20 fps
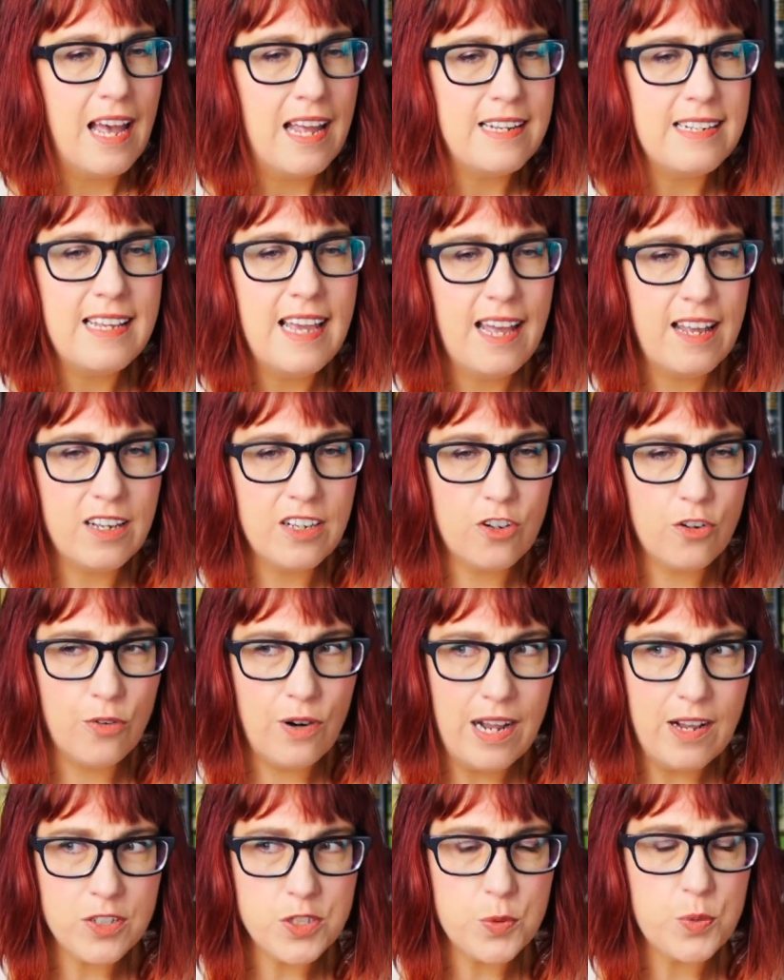And yet
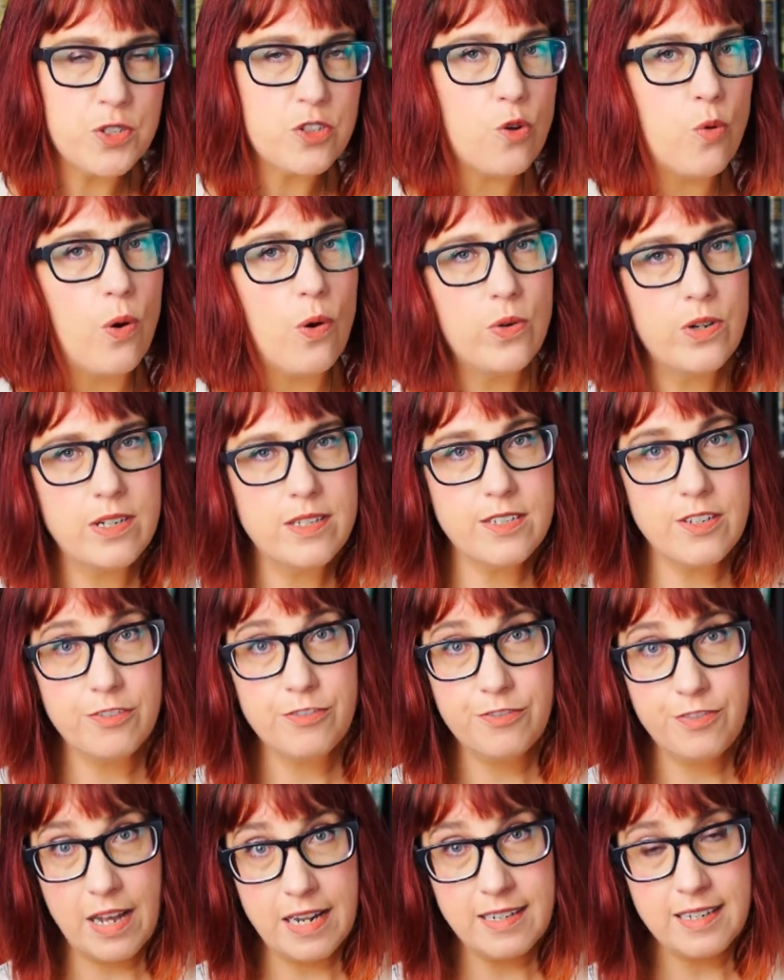Krauss was quoted
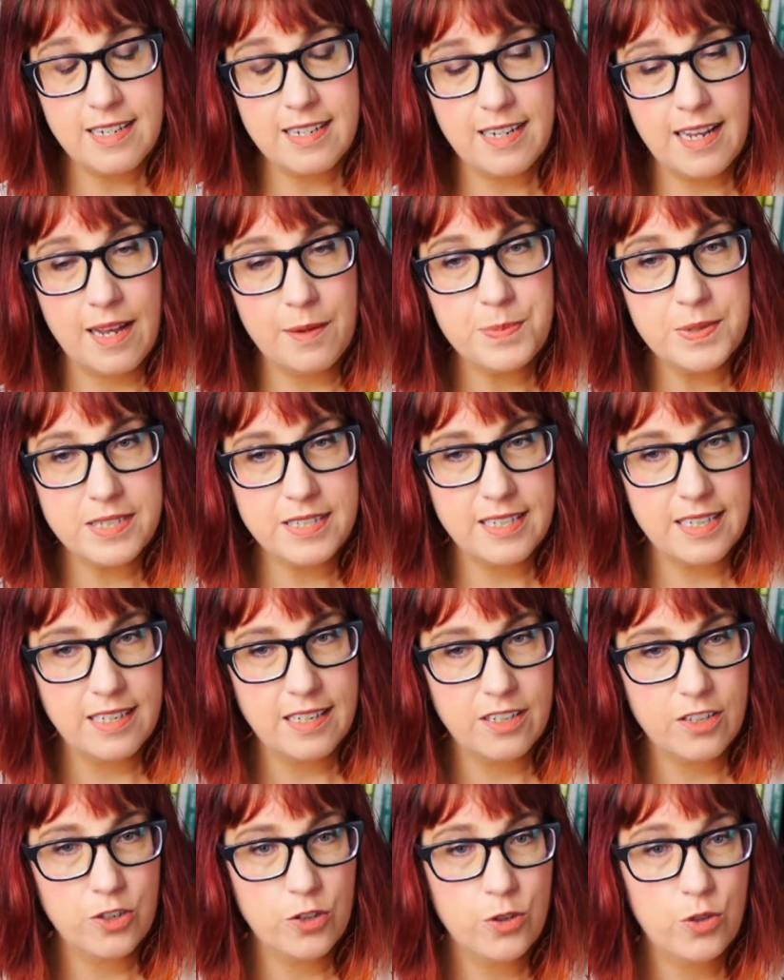defending
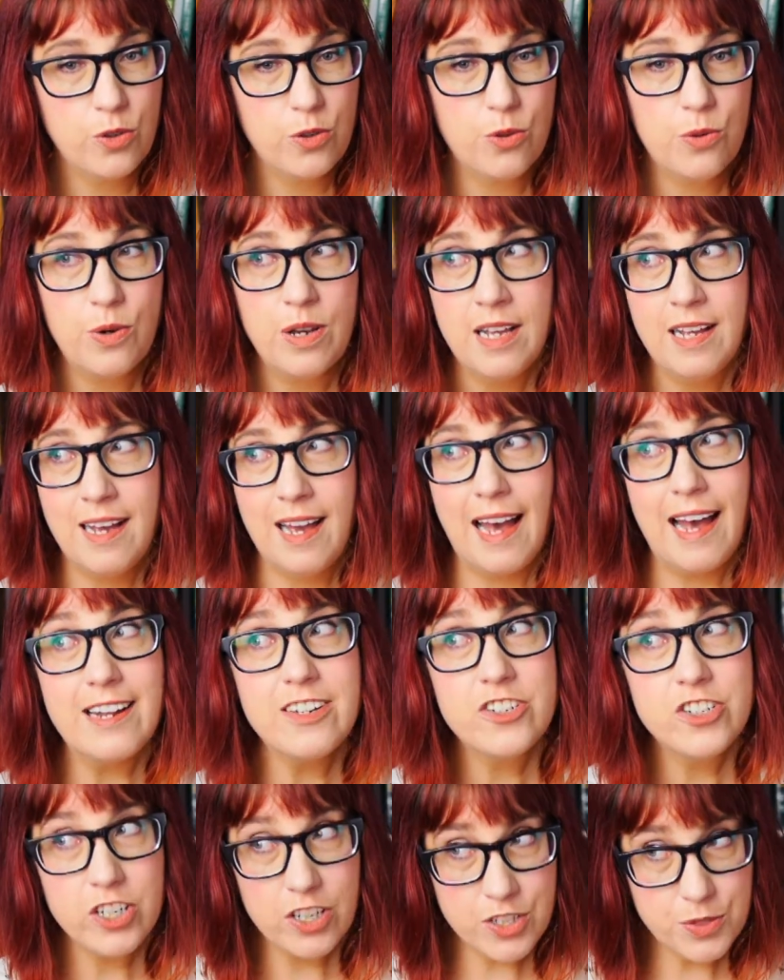Epstein, who
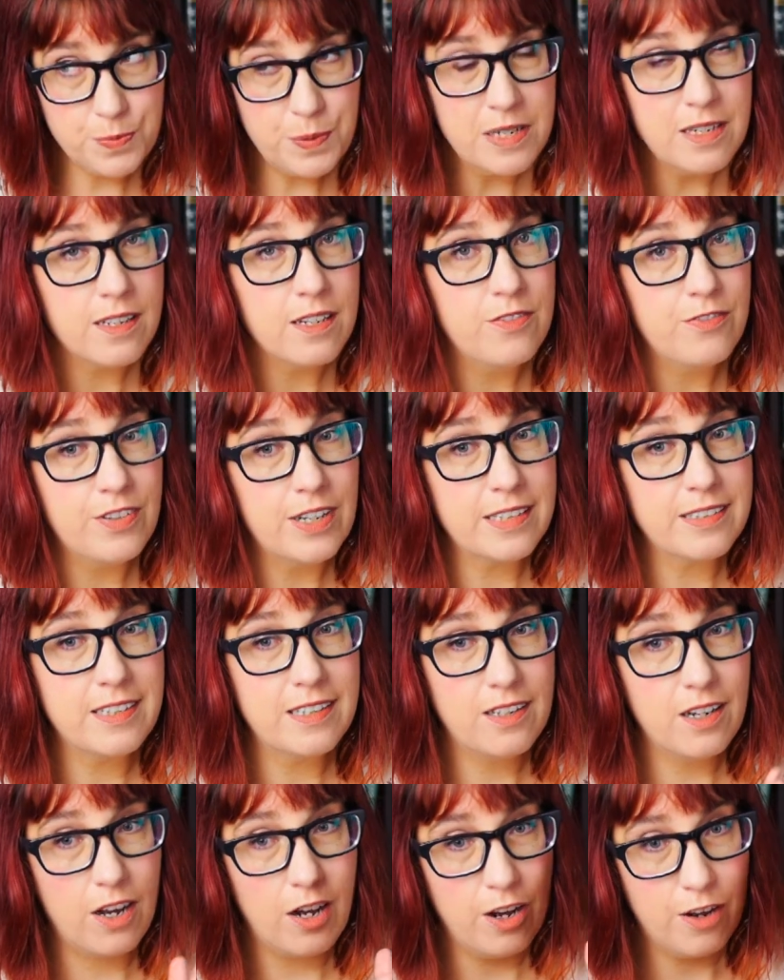had just been
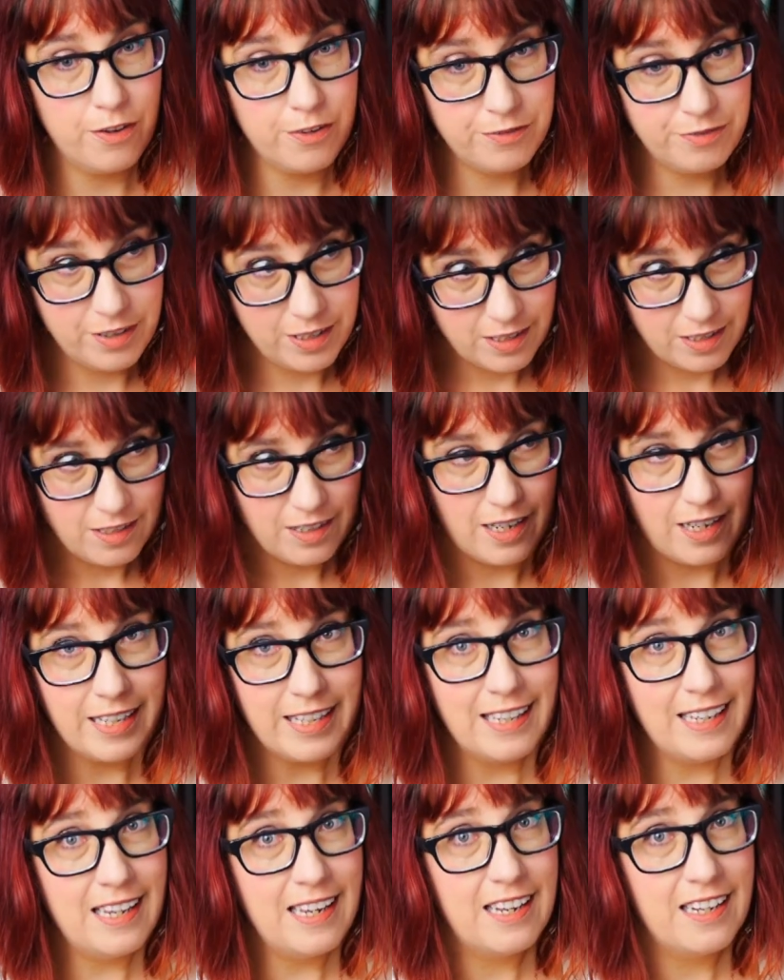convicted of,
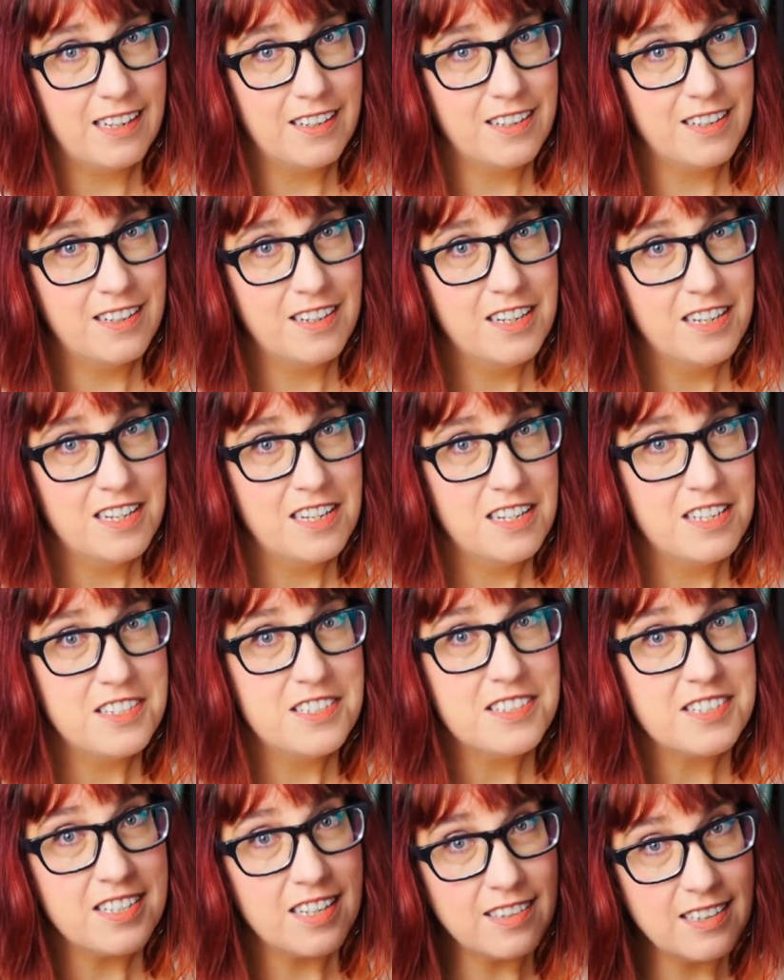again,
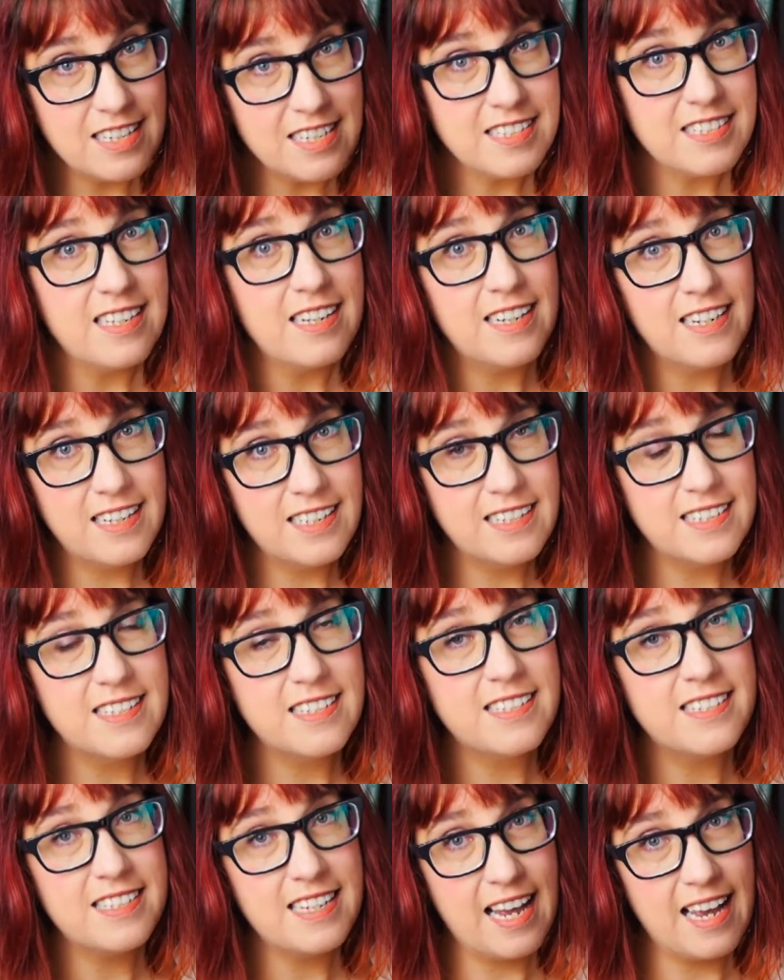soliciting
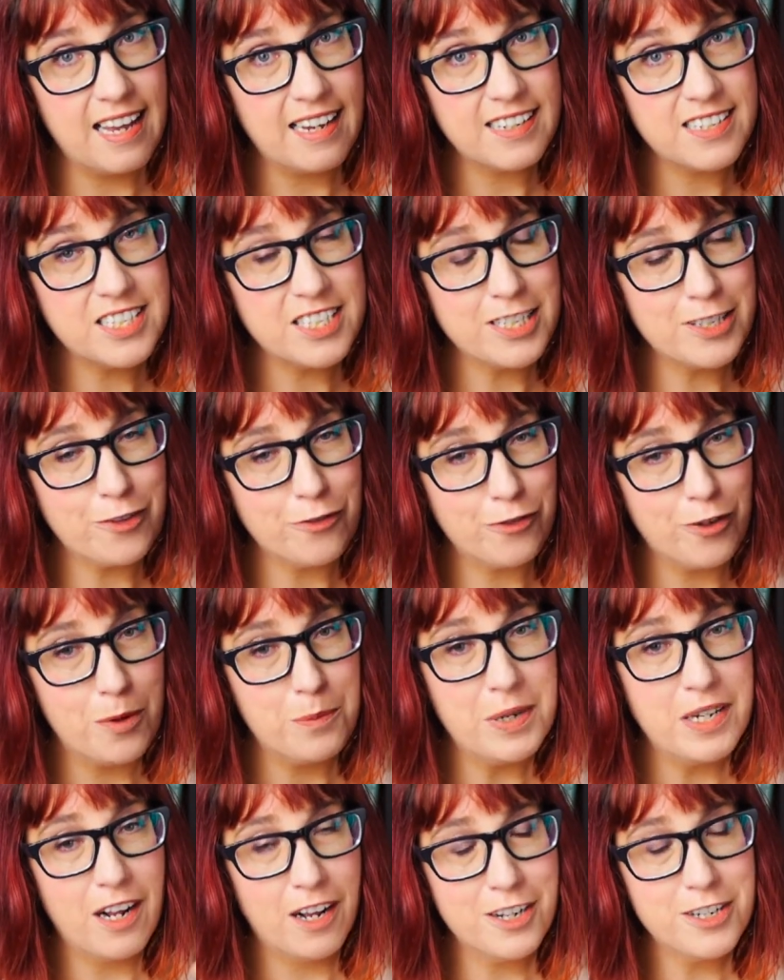sex
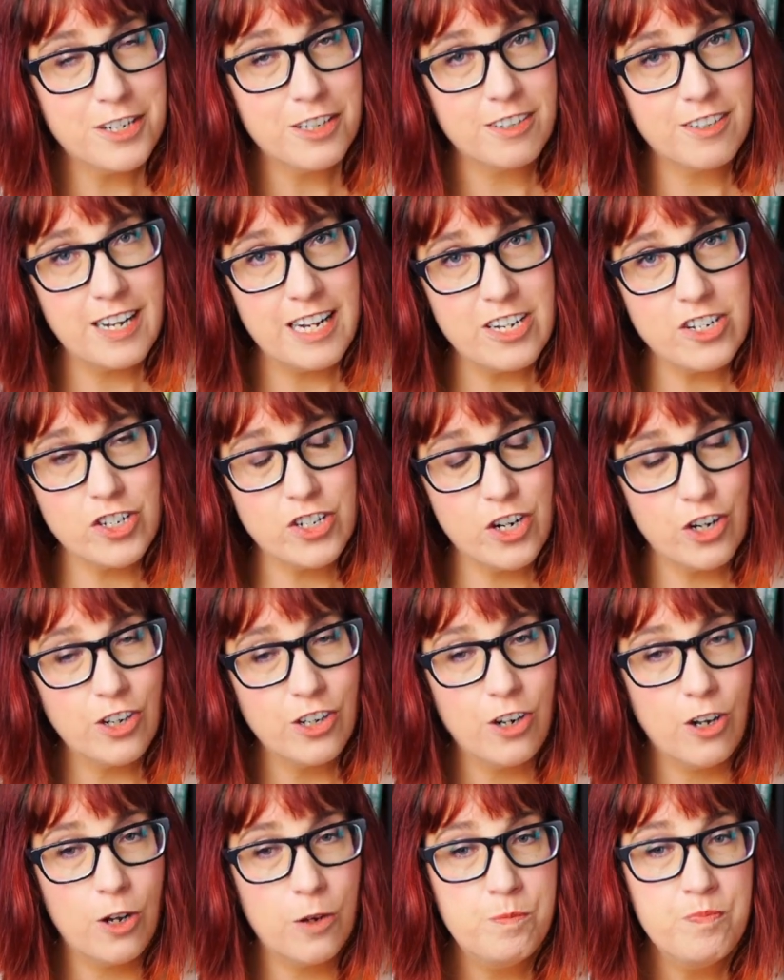from an underage
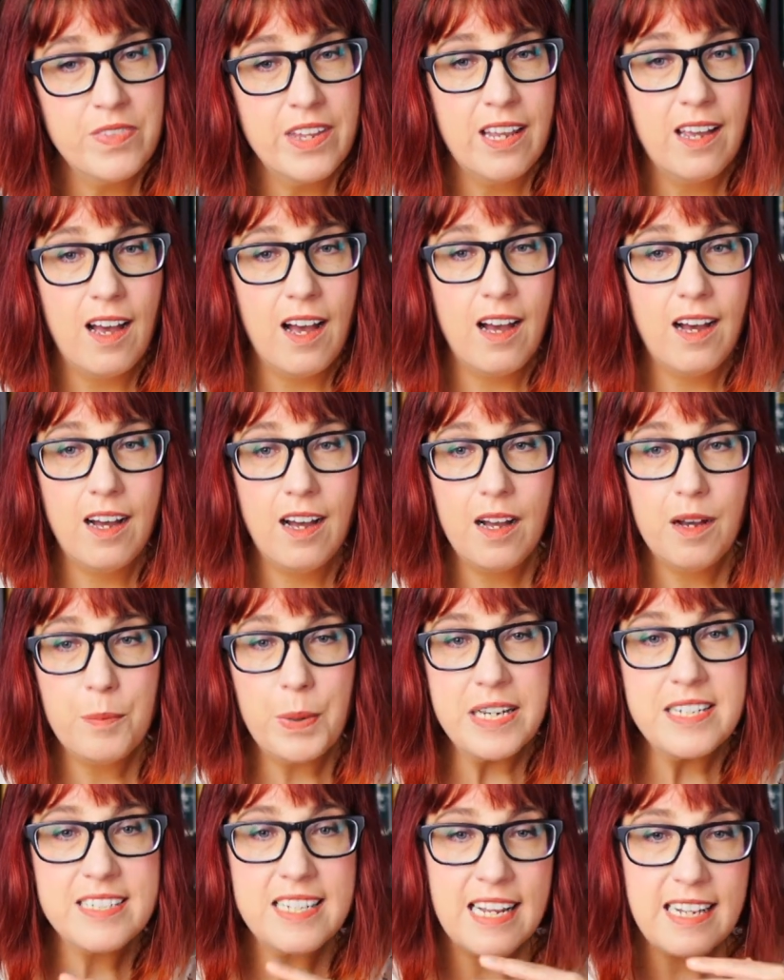girl,
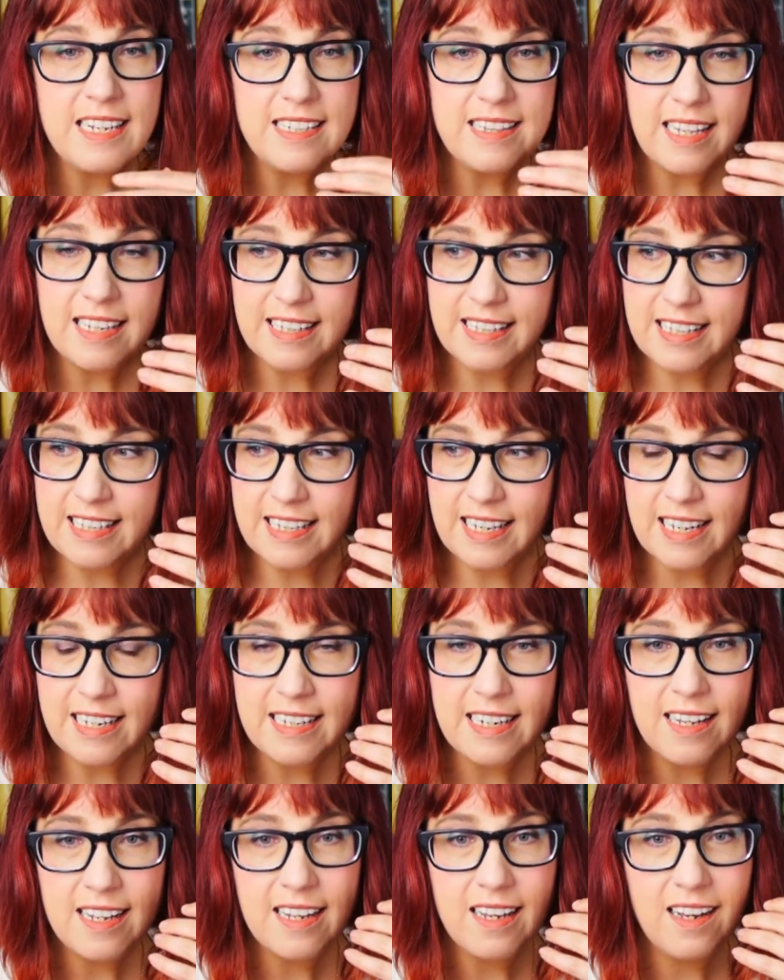by saying that he
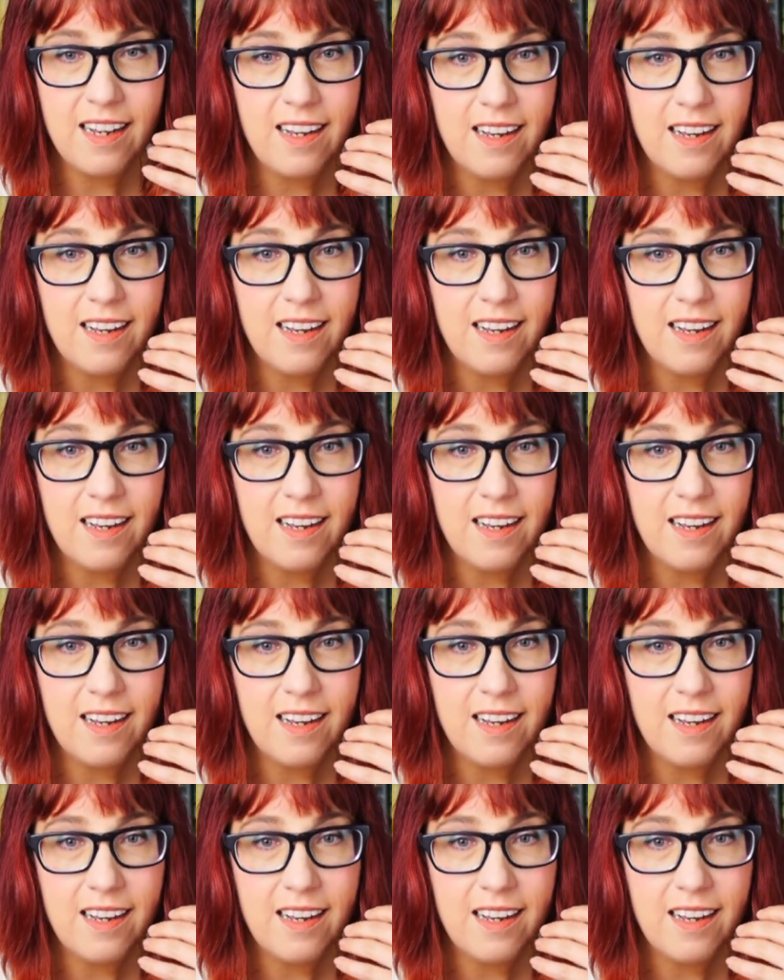had